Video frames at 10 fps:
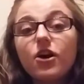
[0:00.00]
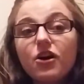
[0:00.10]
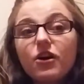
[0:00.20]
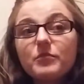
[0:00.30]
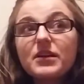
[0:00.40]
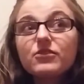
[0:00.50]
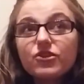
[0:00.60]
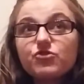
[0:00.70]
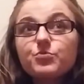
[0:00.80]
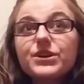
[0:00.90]
on my
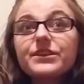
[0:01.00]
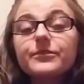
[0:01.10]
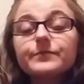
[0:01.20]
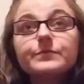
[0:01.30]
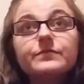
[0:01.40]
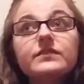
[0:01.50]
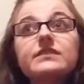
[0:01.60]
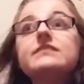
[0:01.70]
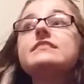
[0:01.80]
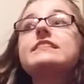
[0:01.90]
lunch break
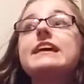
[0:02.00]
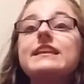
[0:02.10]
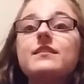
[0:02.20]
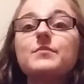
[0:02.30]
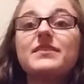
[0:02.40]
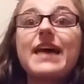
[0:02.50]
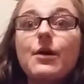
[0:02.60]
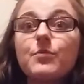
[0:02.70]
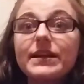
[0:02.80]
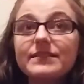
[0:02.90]
to get it in me that
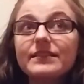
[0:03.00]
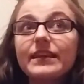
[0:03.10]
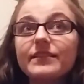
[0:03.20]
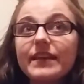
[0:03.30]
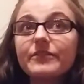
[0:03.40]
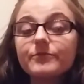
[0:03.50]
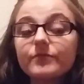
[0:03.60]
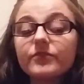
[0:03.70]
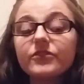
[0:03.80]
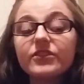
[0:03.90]
way, to get that
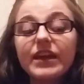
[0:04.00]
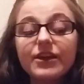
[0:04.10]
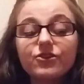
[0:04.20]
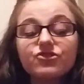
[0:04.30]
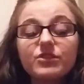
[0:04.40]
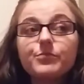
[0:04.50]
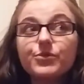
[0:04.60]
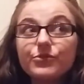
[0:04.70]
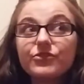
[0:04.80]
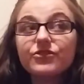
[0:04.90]
to energy
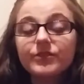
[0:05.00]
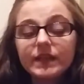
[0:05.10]
boost.